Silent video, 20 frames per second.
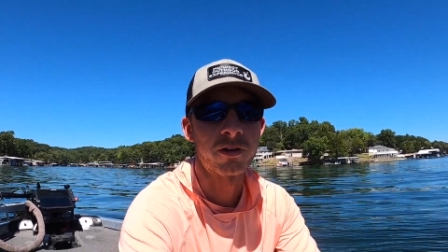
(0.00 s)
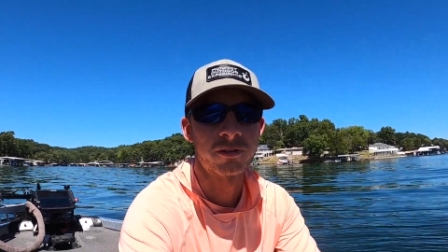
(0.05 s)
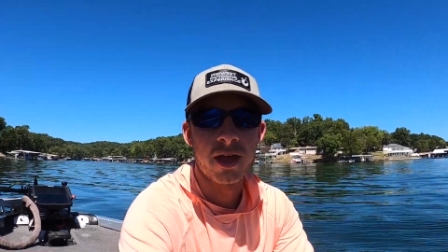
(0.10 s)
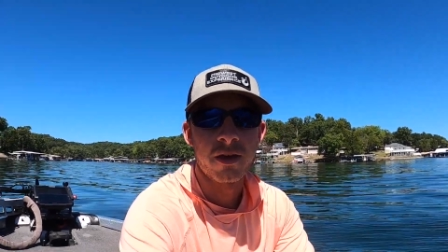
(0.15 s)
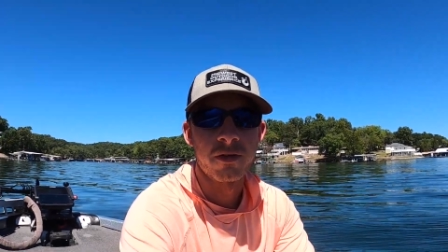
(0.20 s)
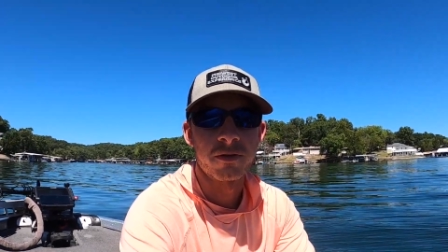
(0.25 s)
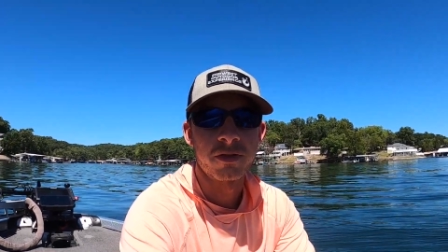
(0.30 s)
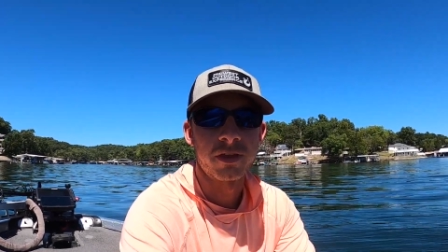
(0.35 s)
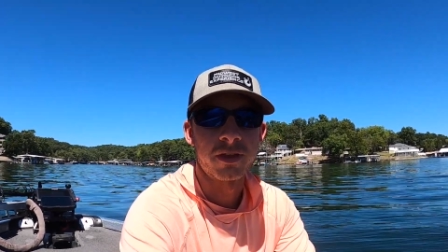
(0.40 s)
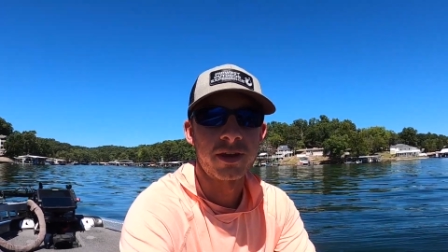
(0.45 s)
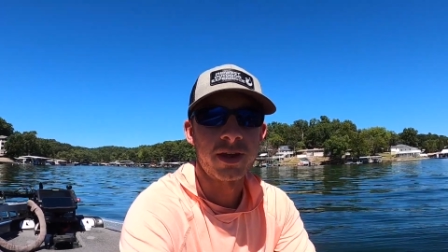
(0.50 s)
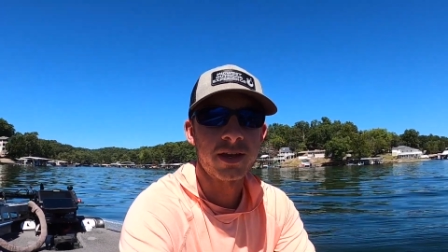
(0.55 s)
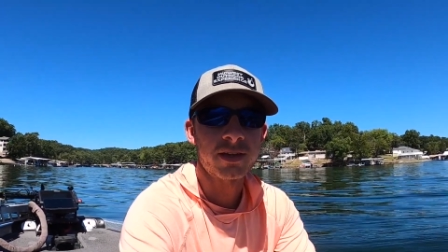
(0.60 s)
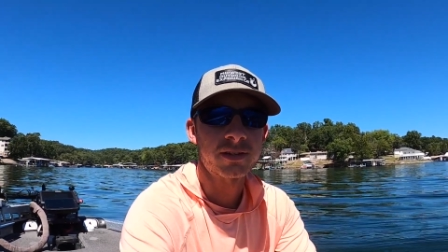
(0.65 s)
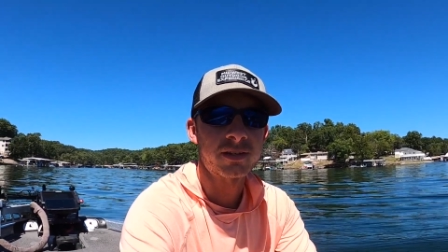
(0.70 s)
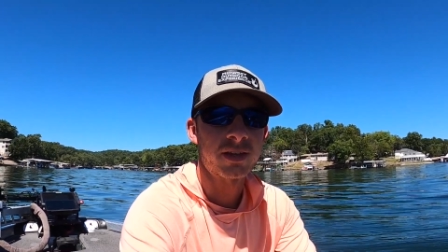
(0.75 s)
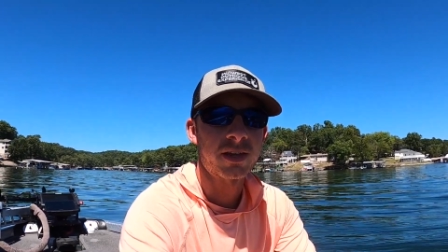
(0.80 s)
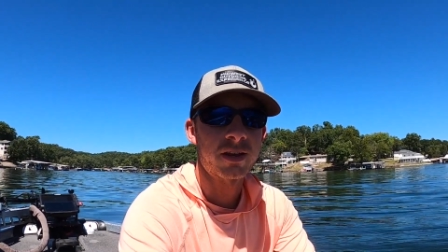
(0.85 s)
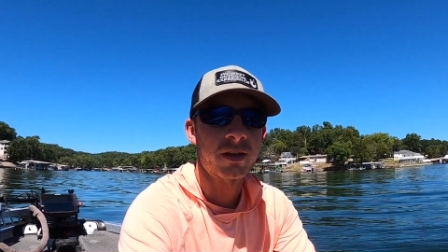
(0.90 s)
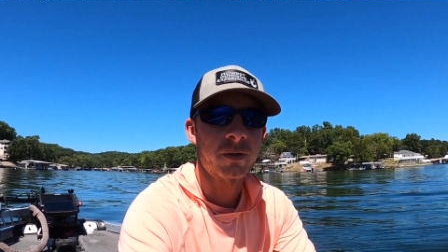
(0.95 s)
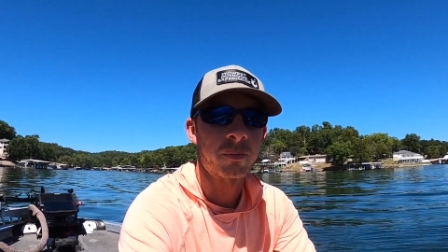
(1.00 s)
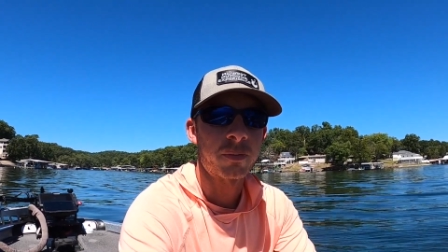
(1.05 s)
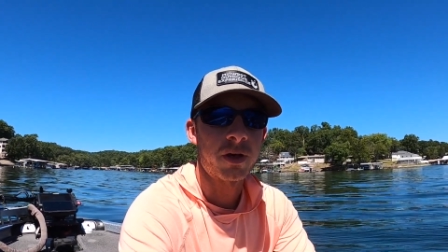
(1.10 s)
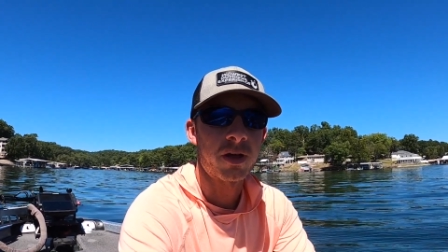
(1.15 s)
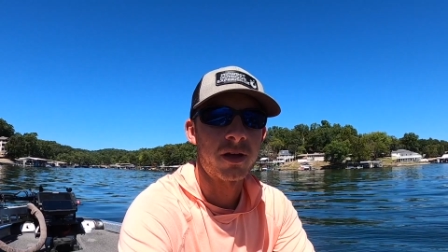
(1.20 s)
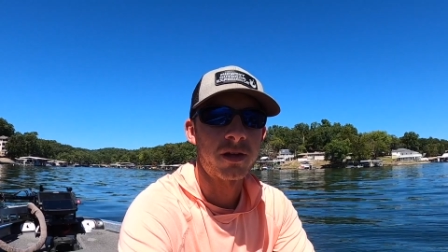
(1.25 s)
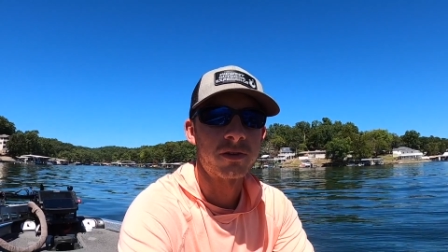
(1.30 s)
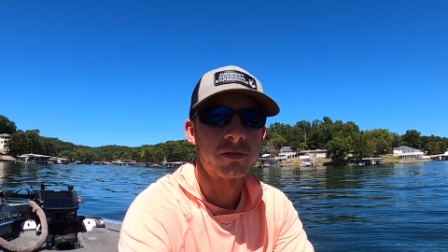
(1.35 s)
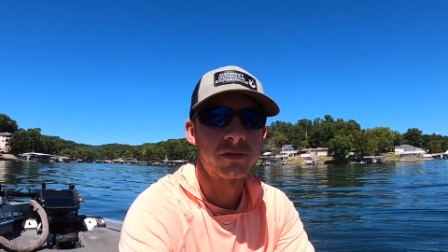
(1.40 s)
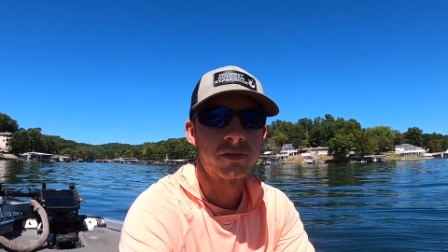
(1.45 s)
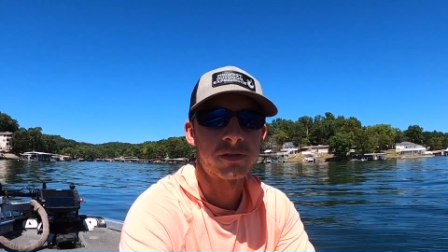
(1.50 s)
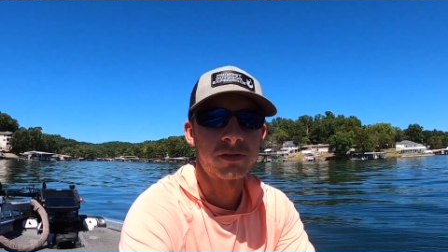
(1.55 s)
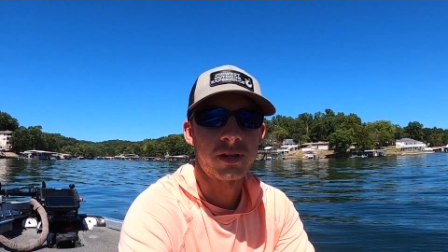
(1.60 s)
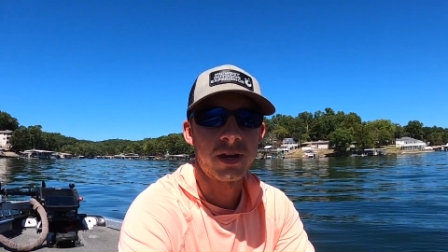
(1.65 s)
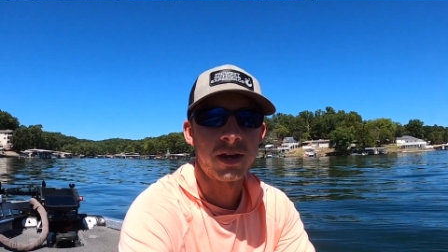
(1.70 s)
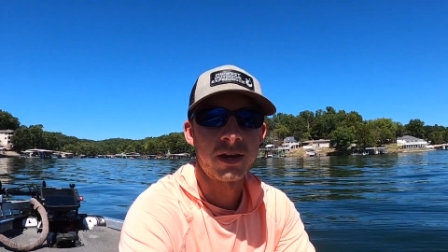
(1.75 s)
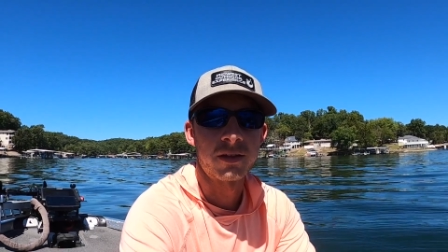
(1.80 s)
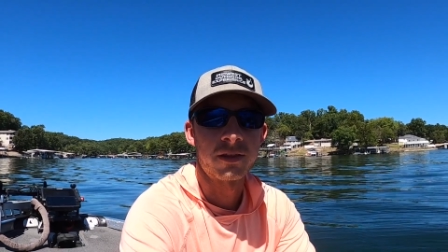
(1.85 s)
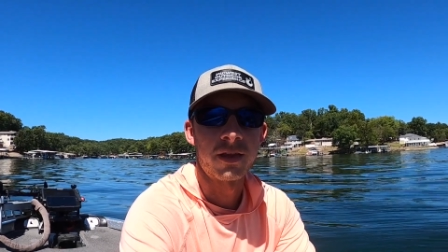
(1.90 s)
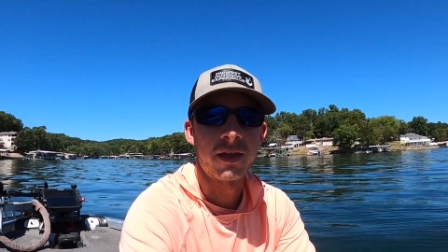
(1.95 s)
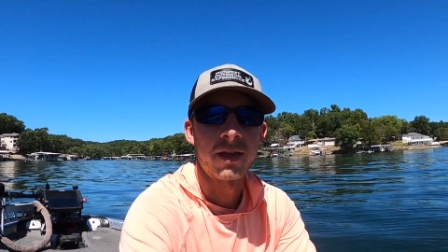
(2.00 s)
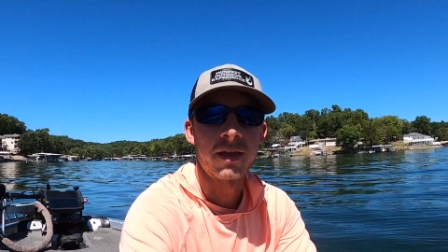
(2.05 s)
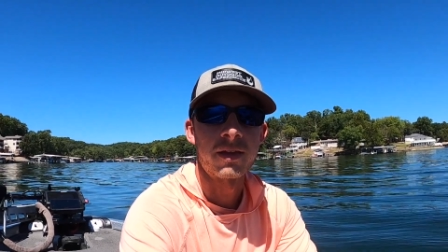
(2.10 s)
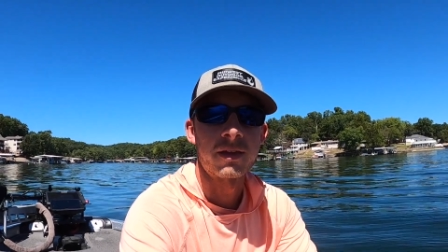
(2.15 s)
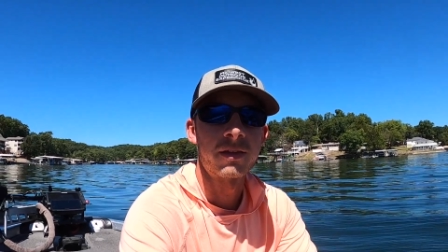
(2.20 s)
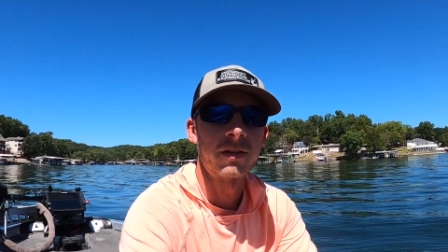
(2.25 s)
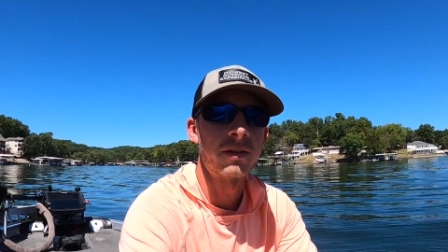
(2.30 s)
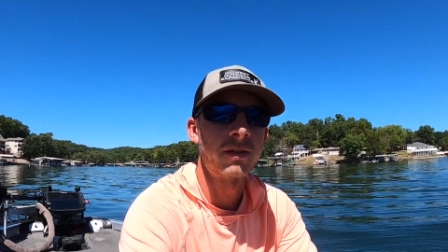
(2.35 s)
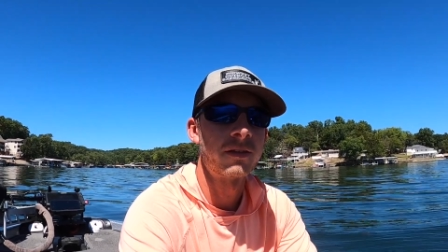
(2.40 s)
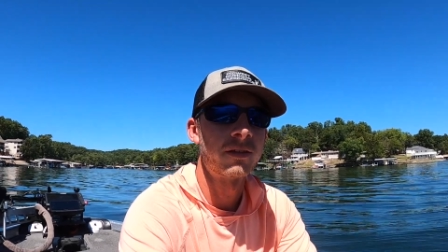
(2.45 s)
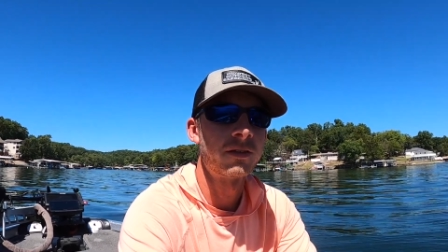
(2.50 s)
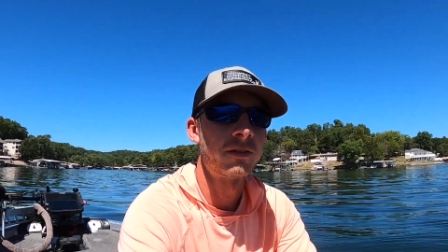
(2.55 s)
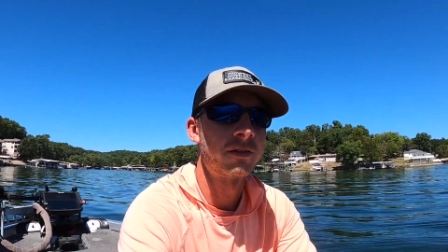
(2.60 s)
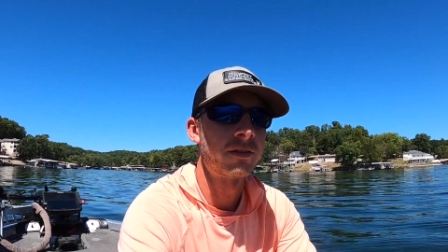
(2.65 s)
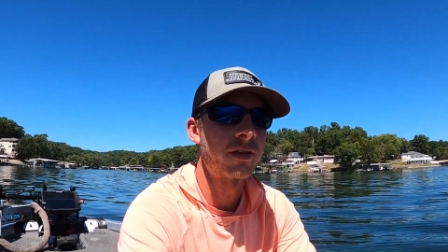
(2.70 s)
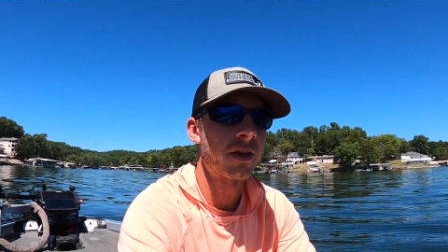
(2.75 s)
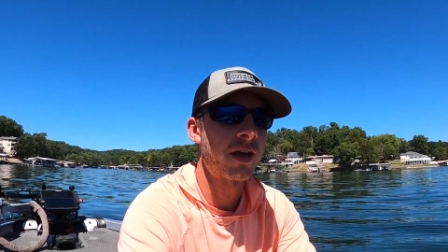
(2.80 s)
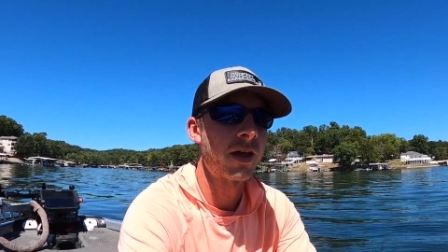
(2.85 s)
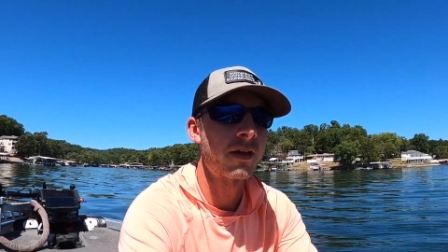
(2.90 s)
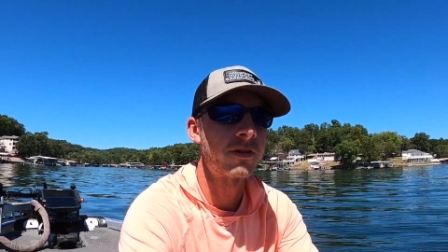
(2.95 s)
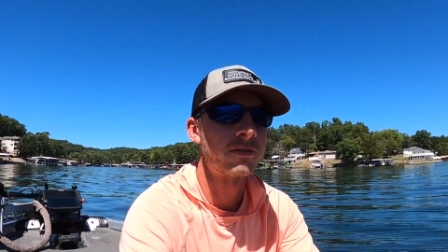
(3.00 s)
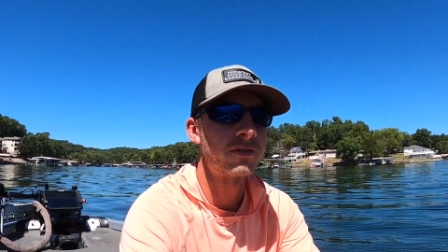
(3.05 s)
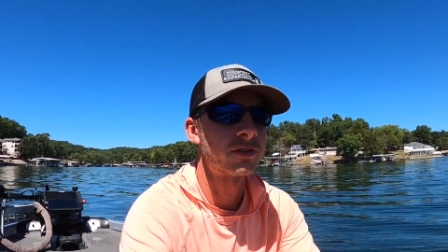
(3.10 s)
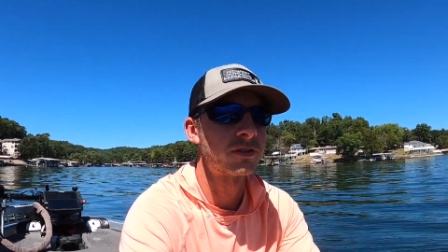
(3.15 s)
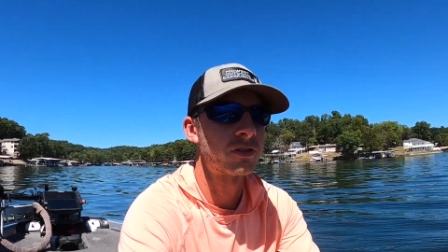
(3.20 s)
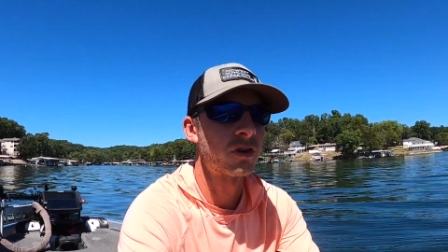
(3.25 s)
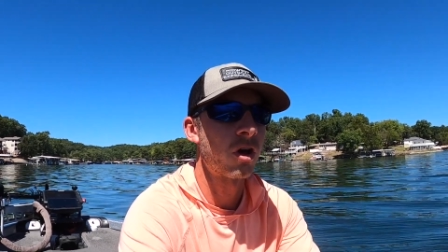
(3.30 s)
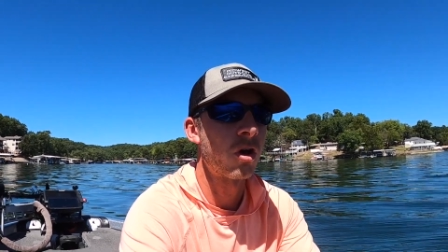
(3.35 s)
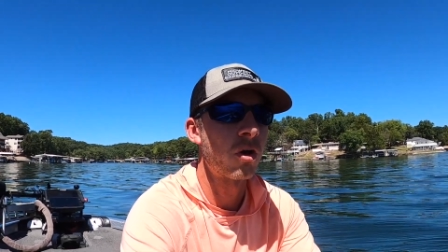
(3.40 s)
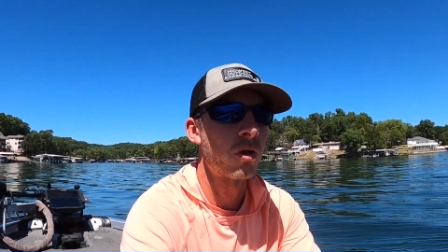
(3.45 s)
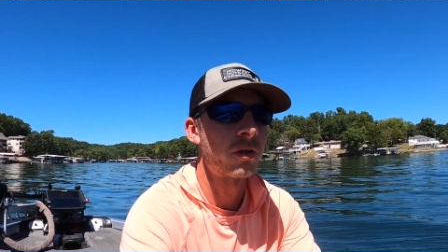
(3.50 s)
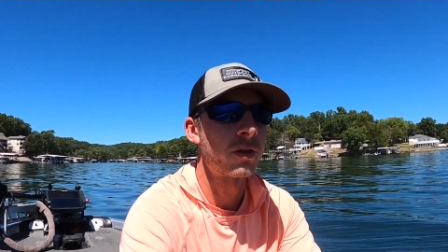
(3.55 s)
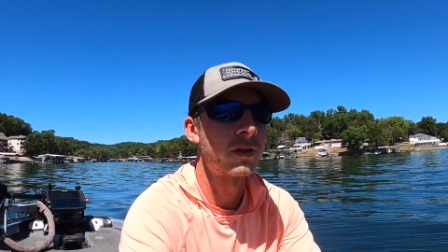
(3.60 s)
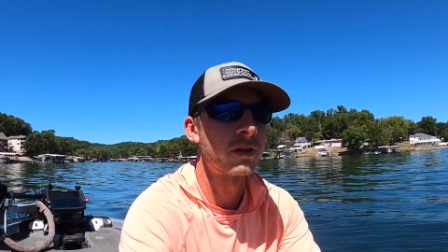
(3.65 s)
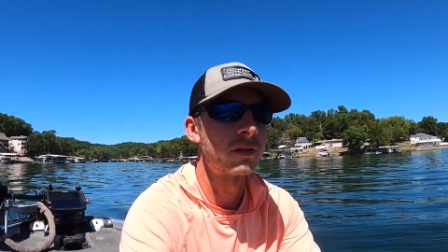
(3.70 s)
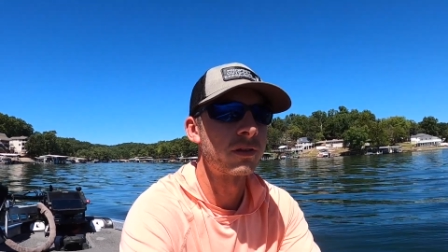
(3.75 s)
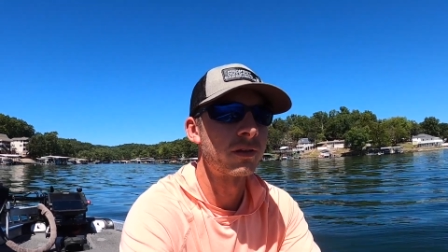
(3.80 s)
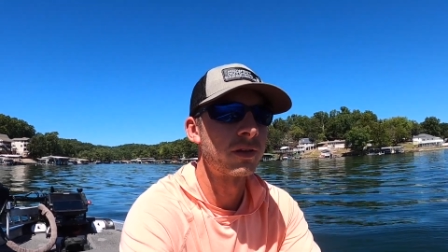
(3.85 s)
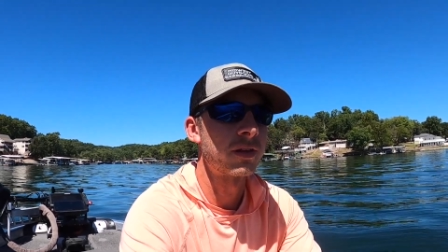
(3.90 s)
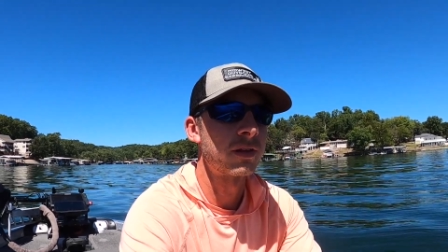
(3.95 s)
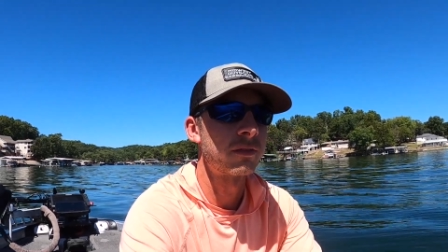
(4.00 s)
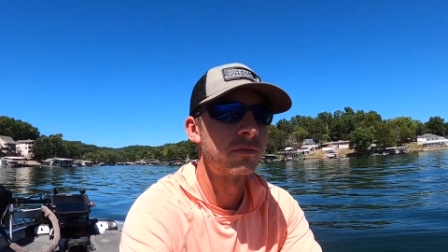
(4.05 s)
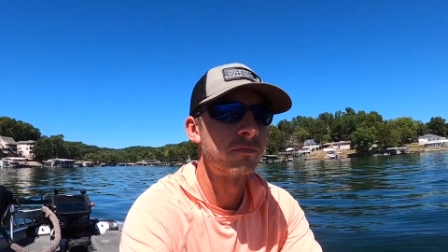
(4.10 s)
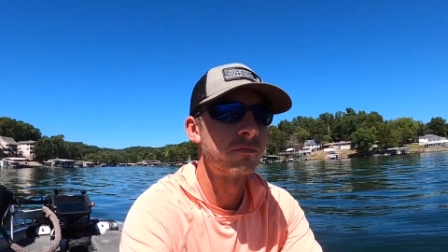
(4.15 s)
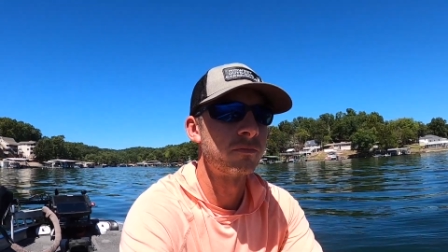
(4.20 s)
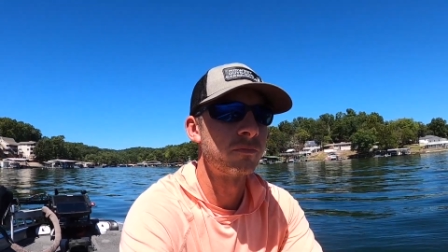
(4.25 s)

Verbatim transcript: Now the next set of piles is kind of like, I'll just call it like